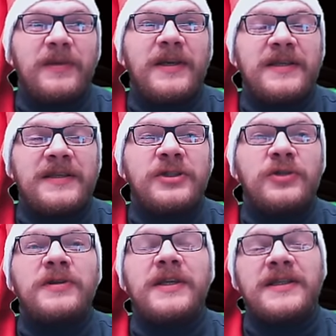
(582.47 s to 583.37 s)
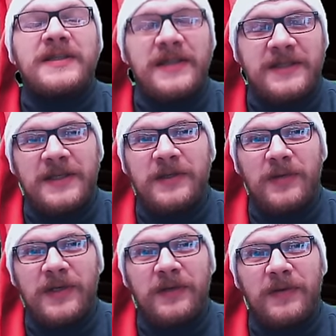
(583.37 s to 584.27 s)
Like it shouldn't exist in
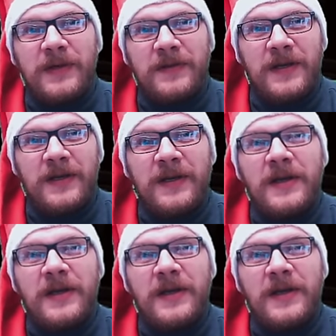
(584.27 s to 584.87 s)
2023.